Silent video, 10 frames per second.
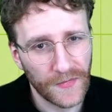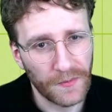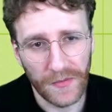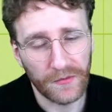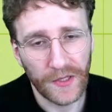I
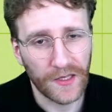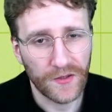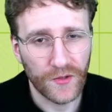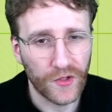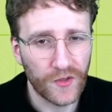mean, we can
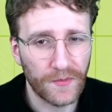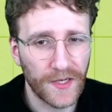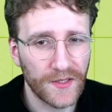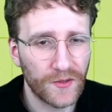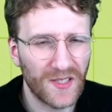search the
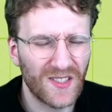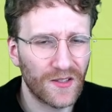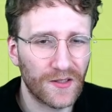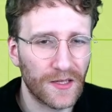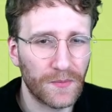Mice, so it's
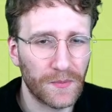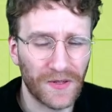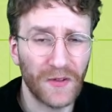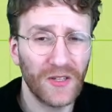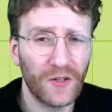not that bad.
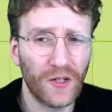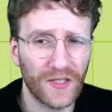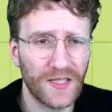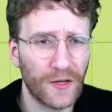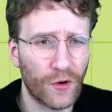But we gotta
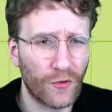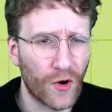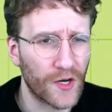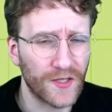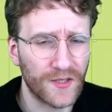see our
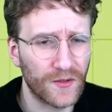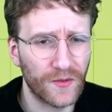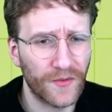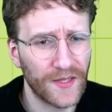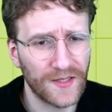rocks,
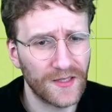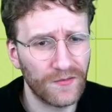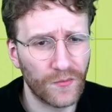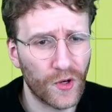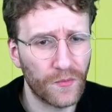so that's
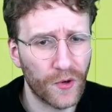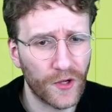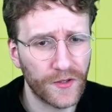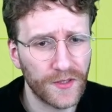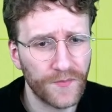even more
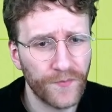important.